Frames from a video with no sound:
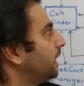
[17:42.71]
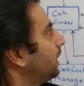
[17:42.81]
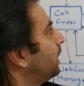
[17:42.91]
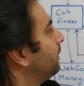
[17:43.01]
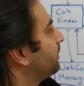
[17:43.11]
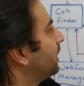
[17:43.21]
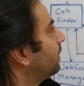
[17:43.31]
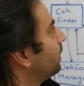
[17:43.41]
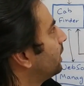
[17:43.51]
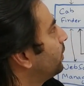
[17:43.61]
ID, it
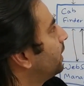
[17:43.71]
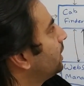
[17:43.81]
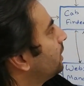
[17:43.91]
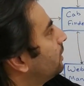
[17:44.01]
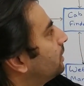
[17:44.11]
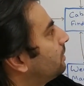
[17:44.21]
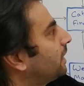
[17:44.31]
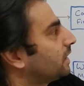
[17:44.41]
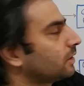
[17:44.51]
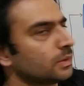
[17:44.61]
will query the
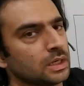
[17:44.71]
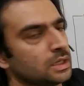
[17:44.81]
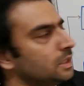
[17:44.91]
MySQL,